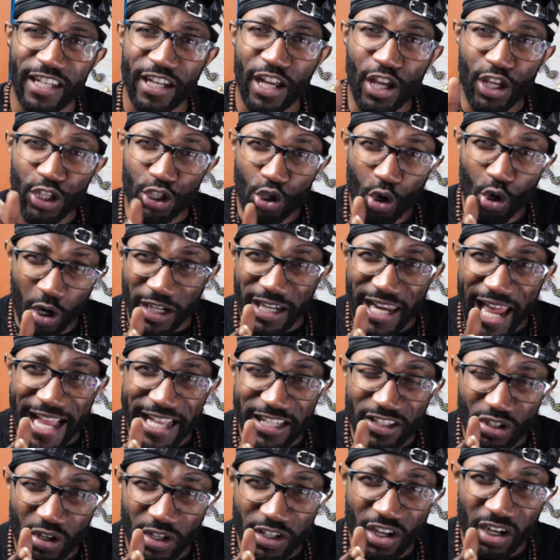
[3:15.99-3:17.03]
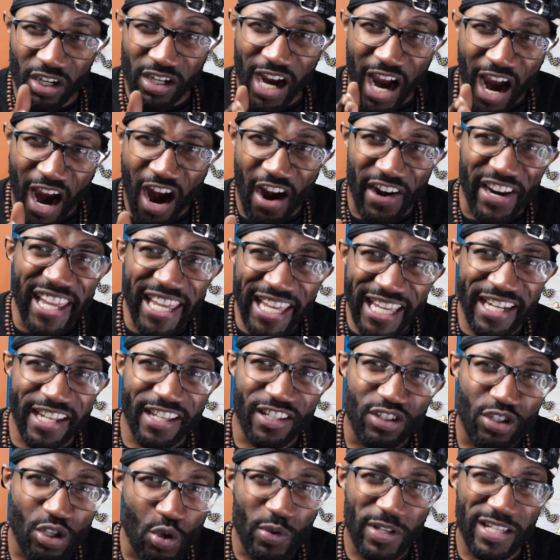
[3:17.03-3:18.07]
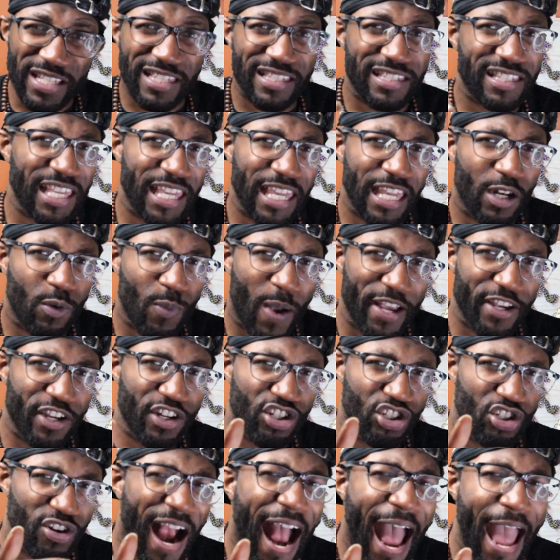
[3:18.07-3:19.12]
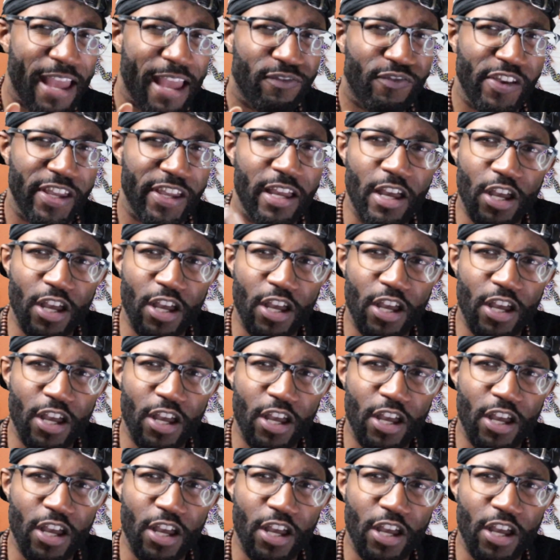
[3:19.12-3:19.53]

Your lights on your car hit it, so you can see it while you're driving.